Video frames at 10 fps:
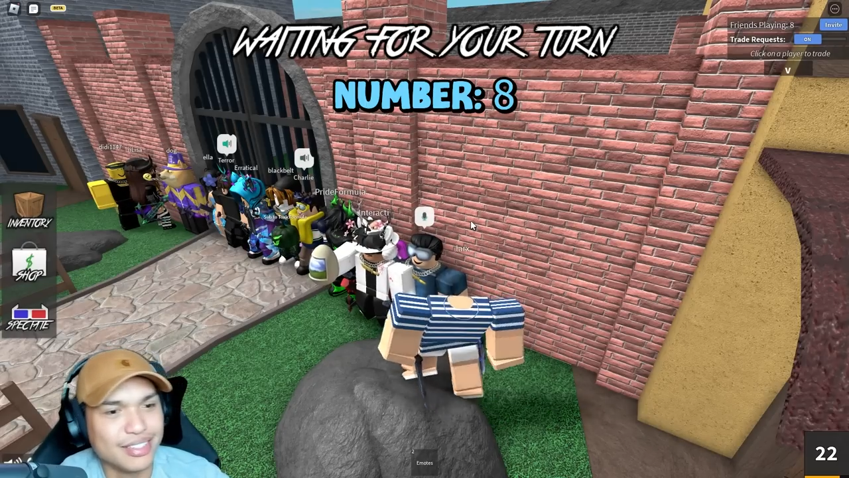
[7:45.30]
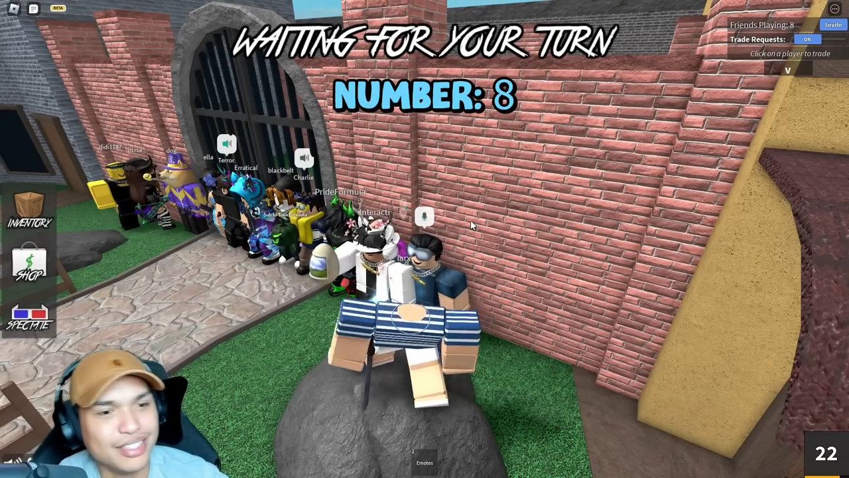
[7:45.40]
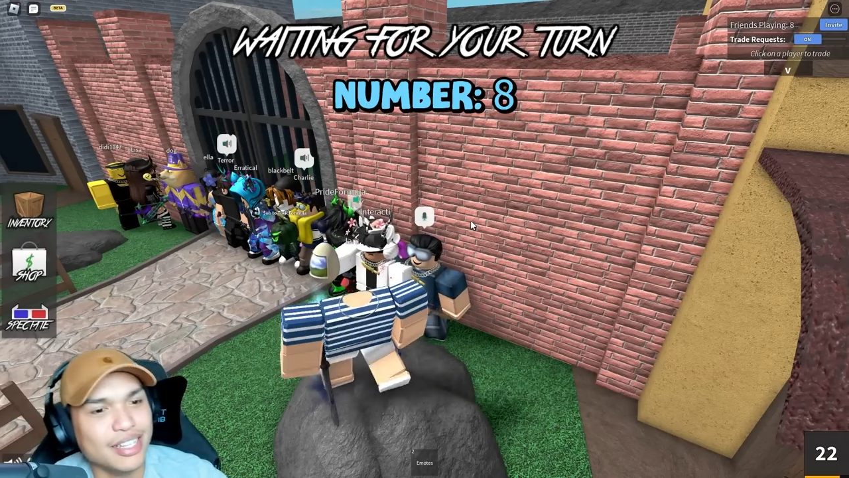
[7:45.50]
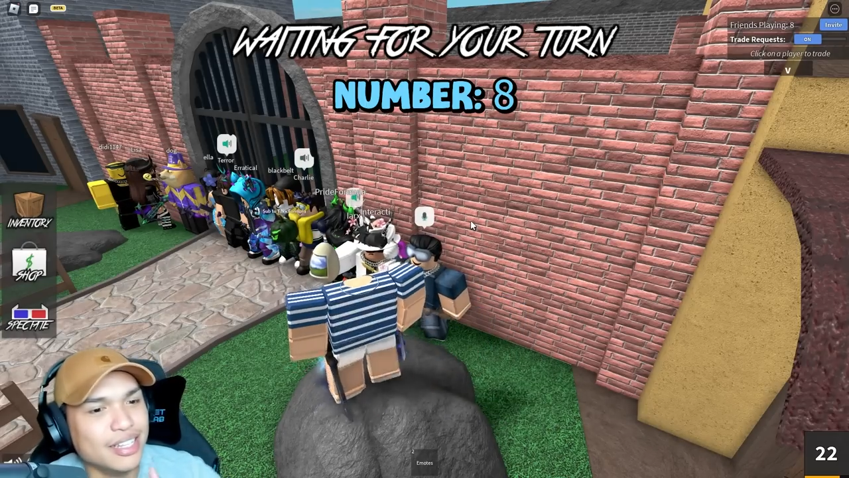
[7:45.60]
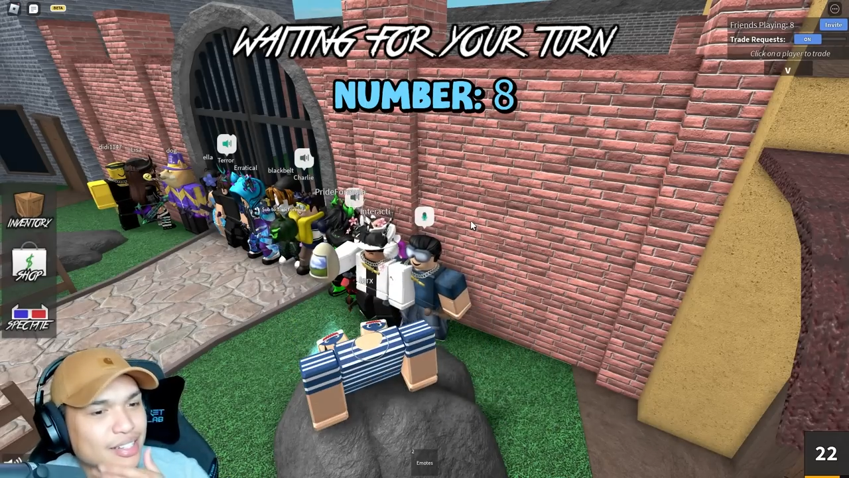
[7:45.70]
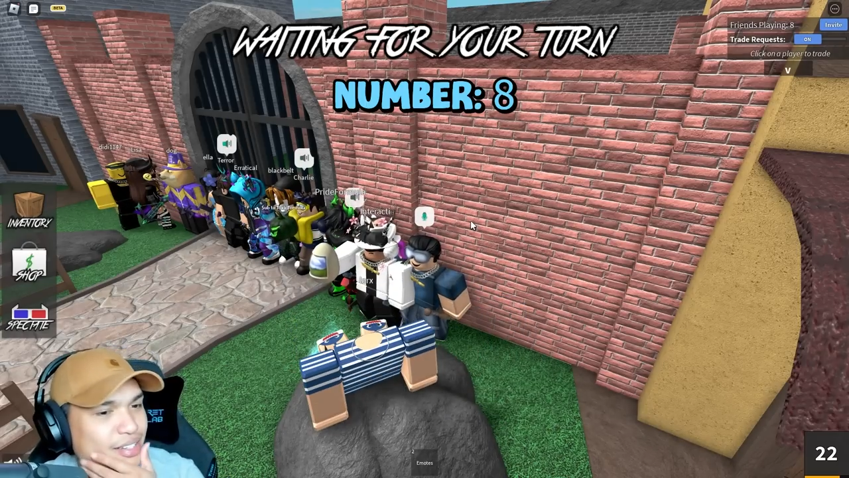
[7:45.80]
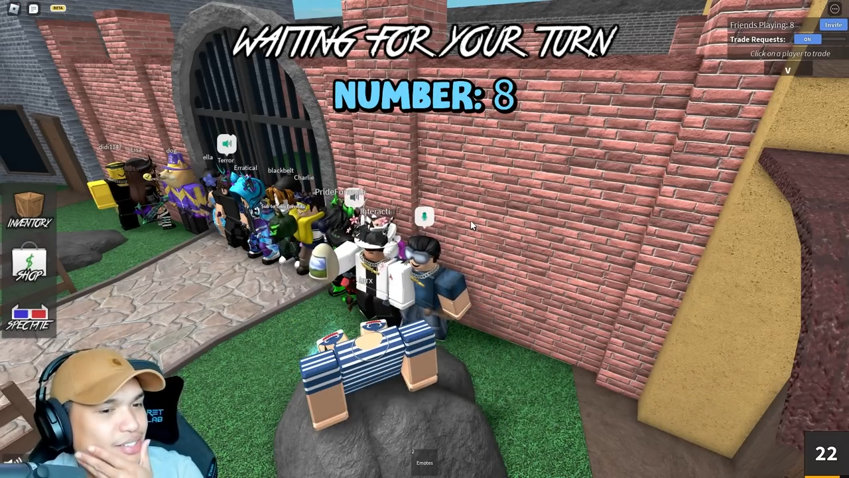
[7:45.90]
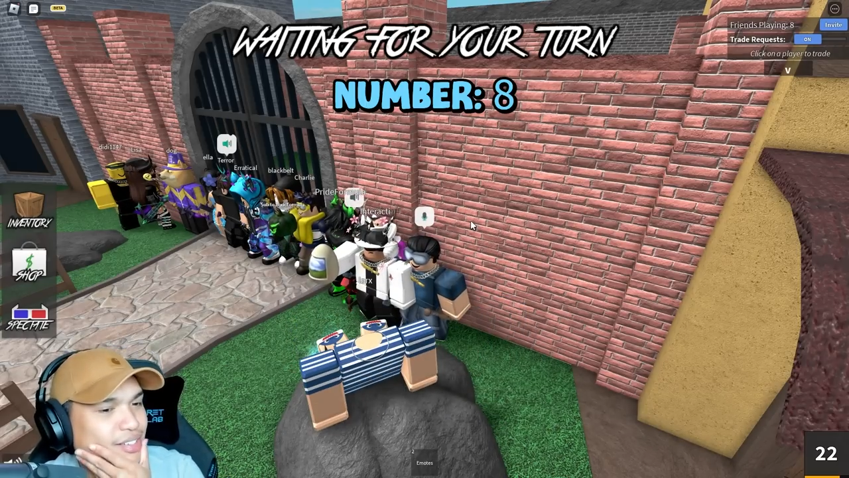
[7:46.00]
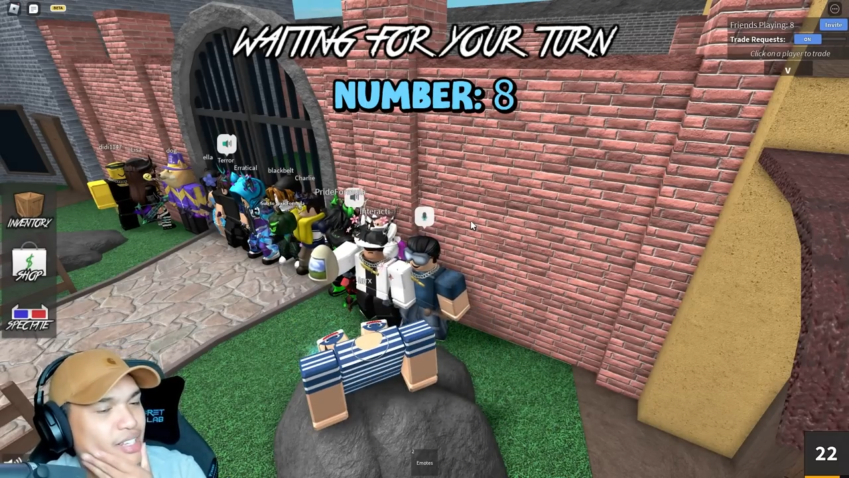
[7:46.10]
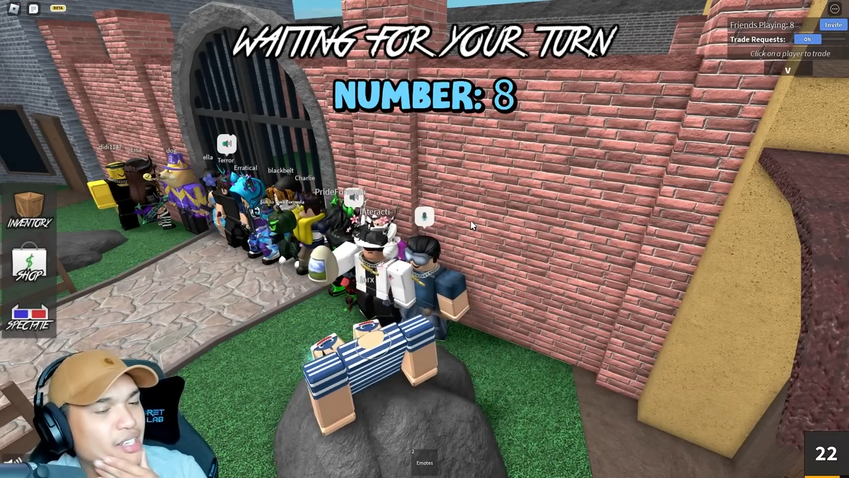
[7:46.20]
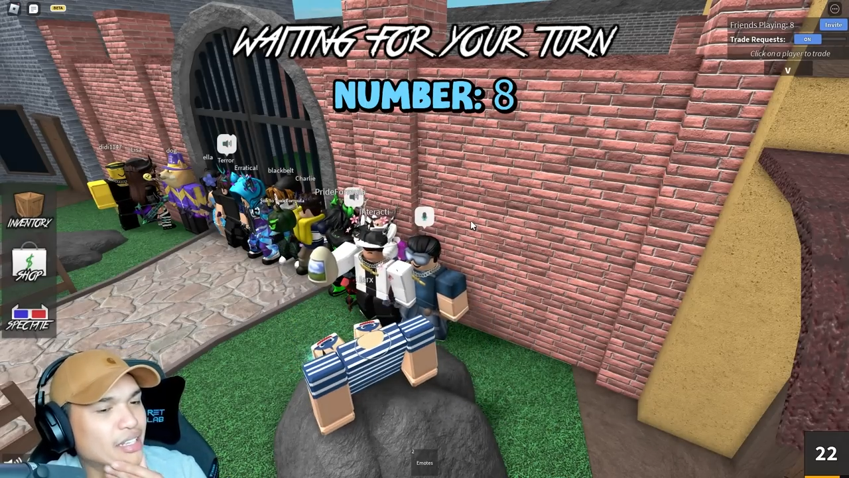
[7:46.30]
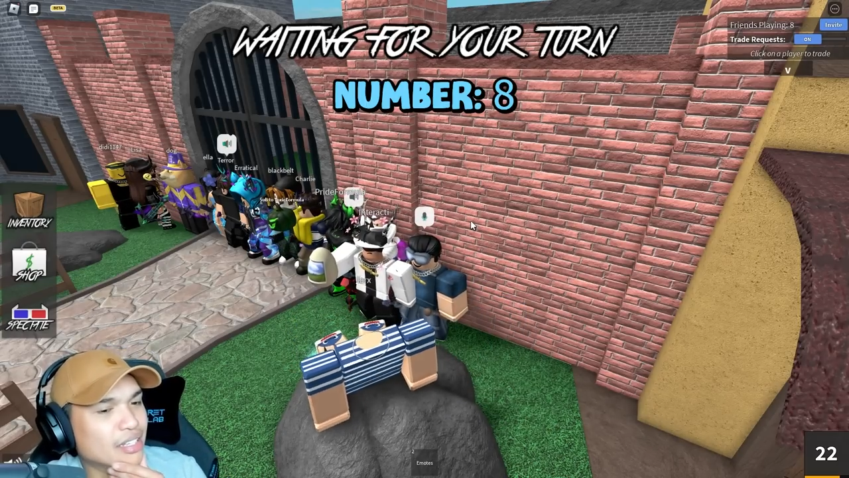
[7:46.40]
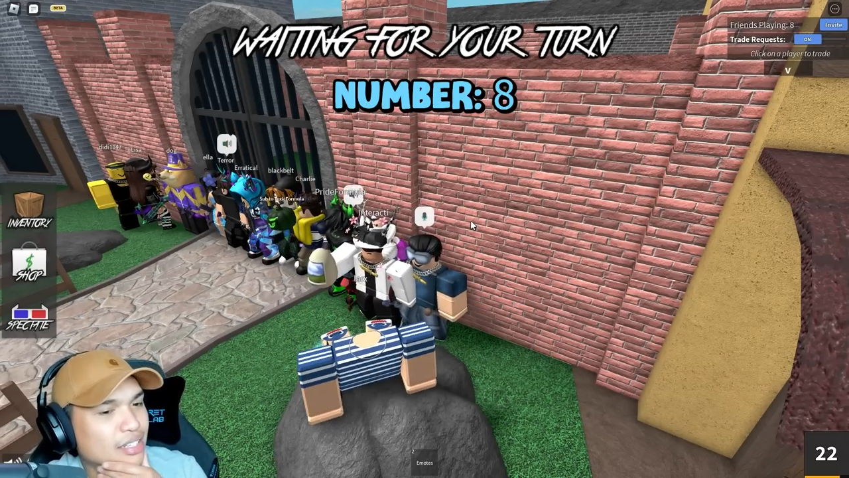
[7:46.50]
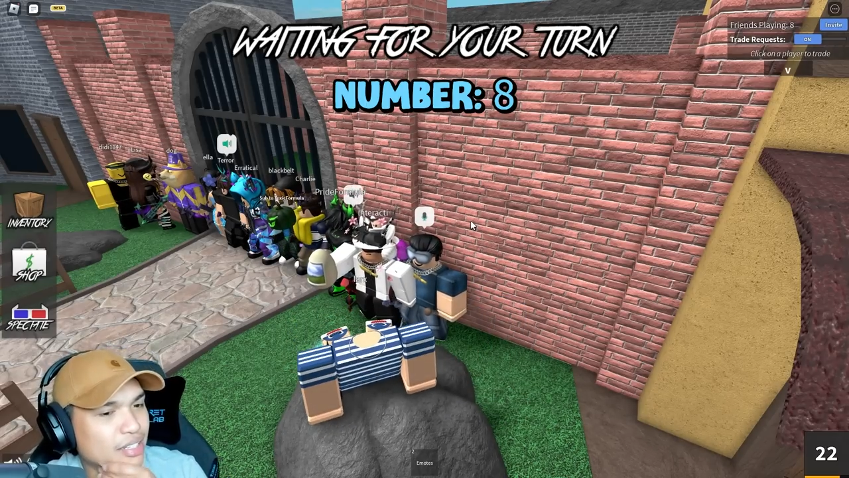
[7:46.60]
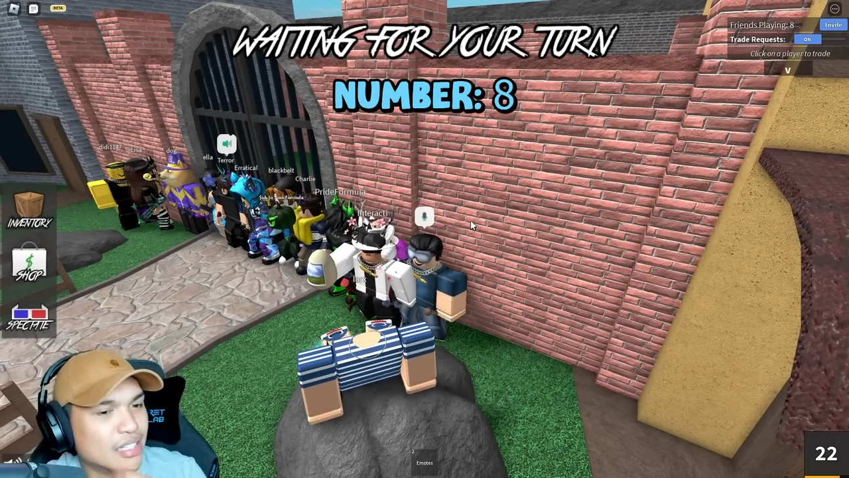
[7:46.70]
Dylan.
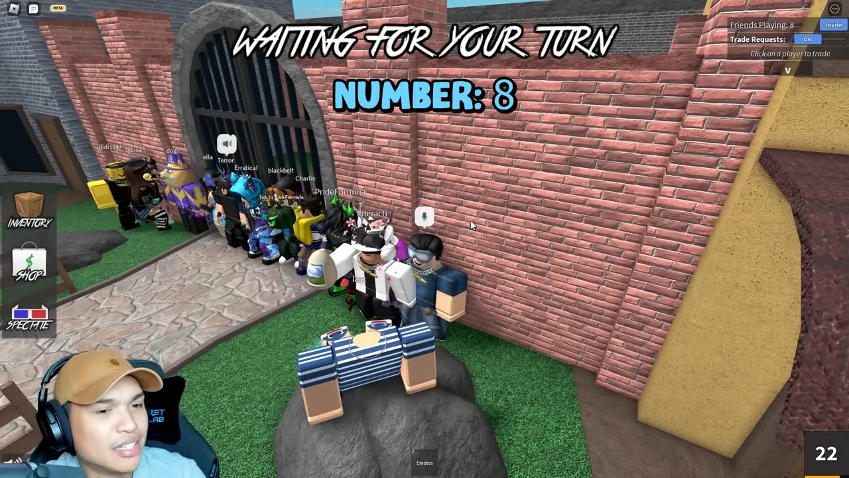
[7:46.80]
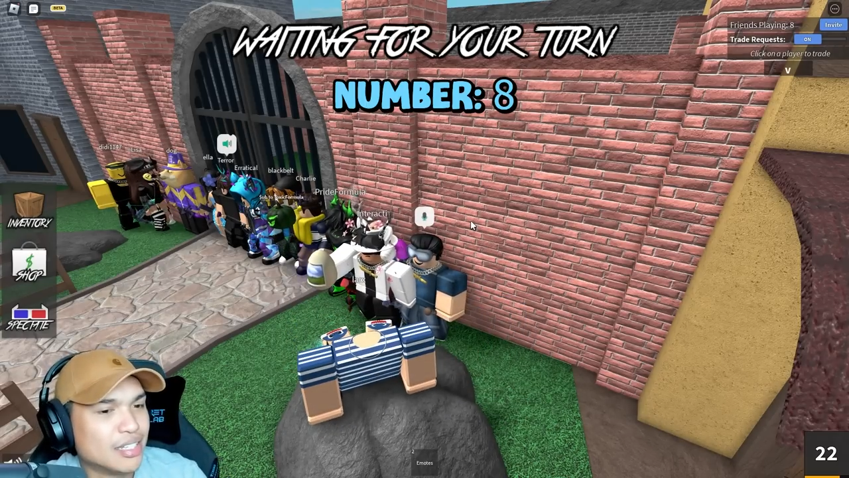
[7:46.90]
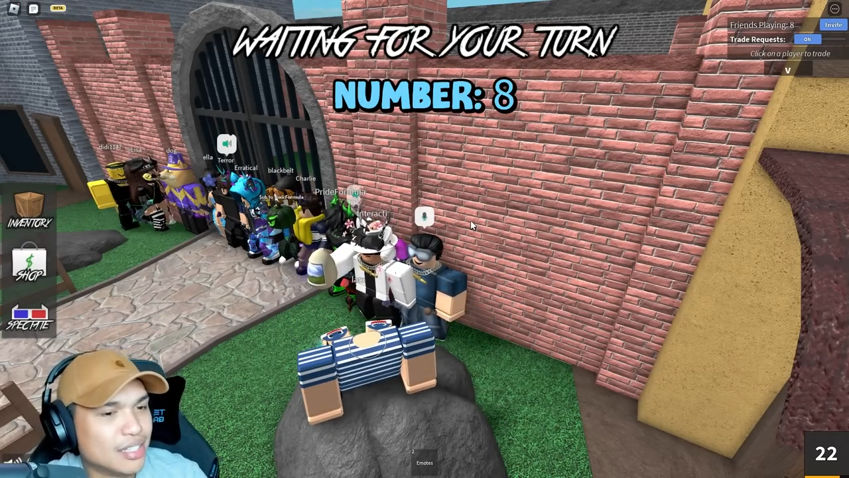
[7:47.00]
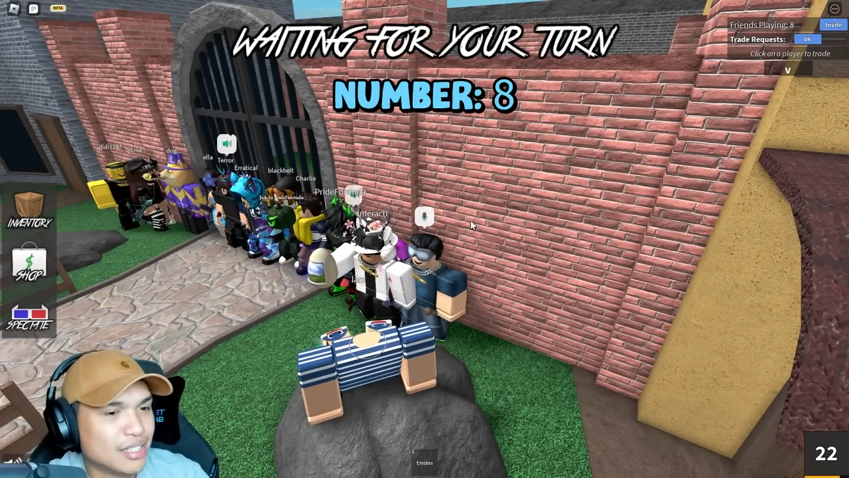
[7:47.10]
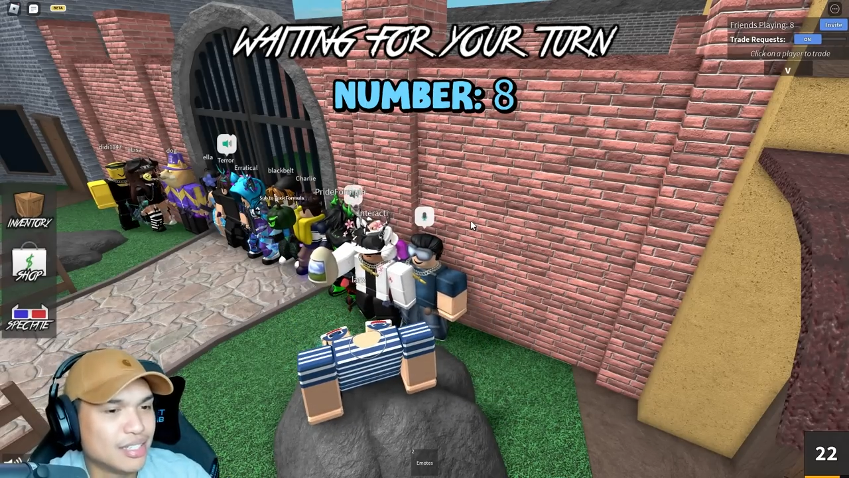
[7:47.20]
Dylan.